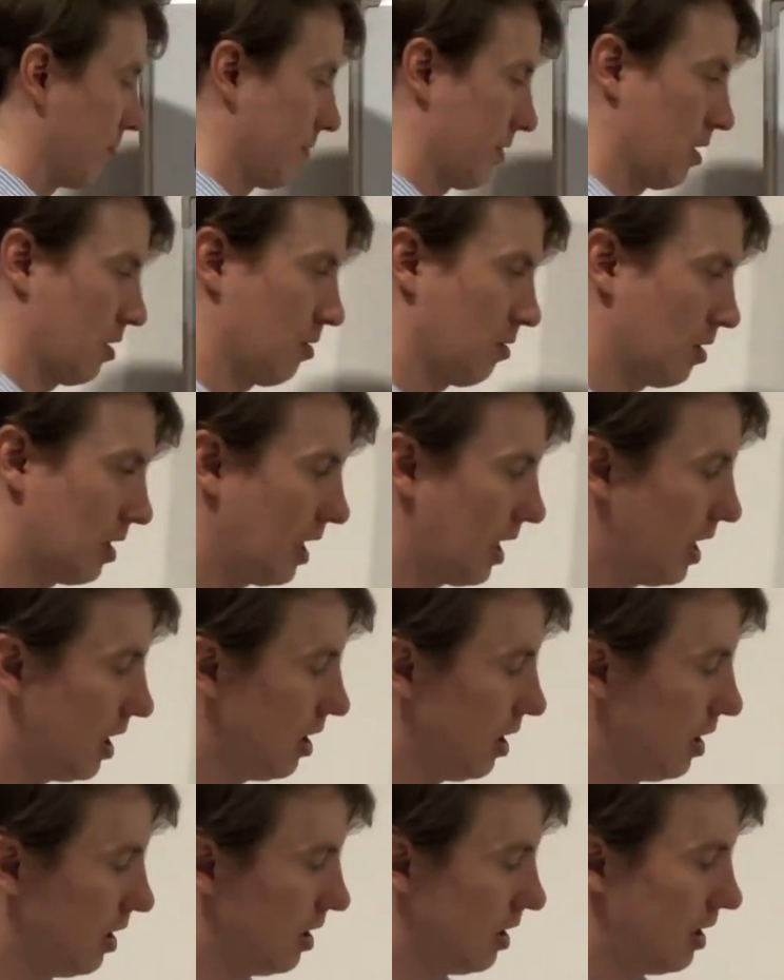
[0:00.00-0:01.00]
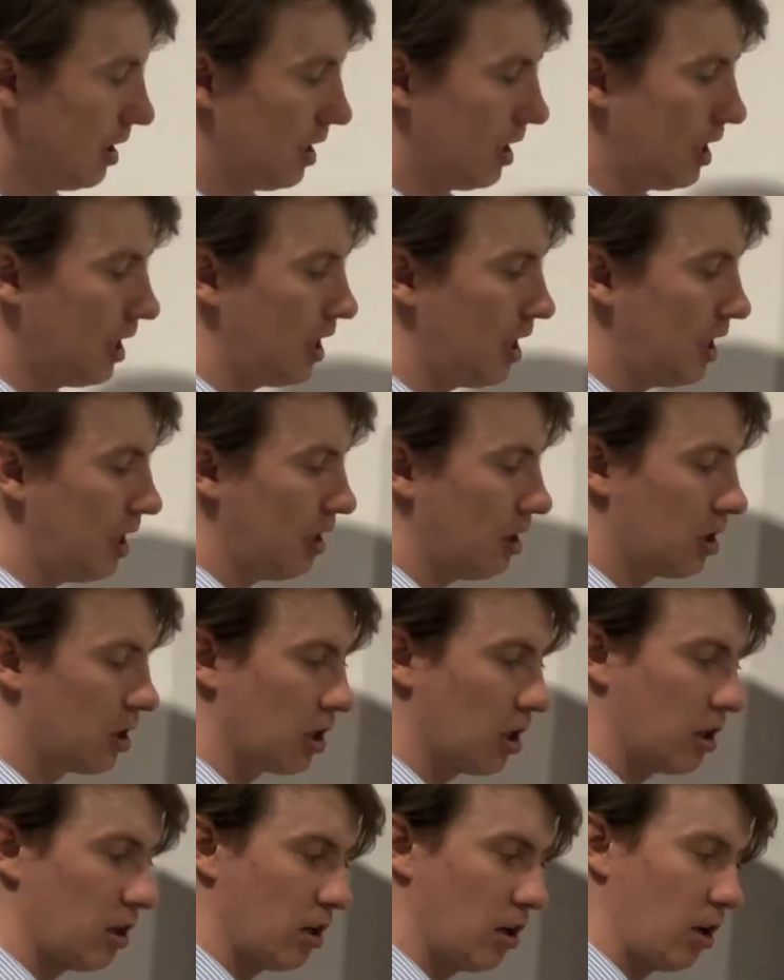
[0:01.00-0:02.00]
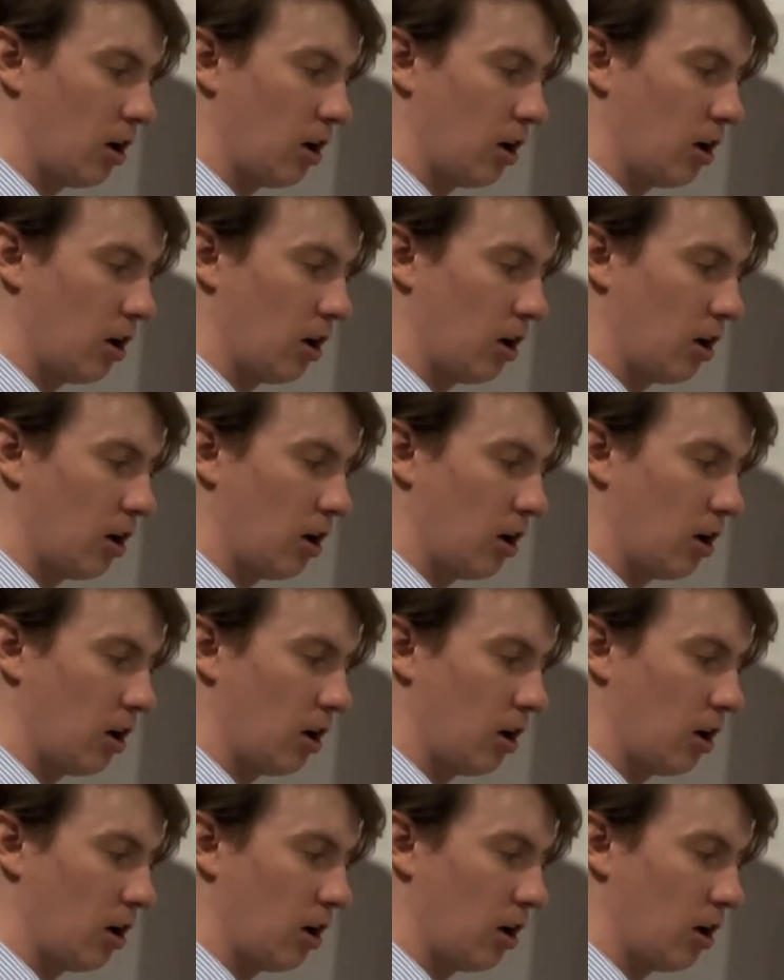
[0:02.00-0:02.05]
Okay, ego.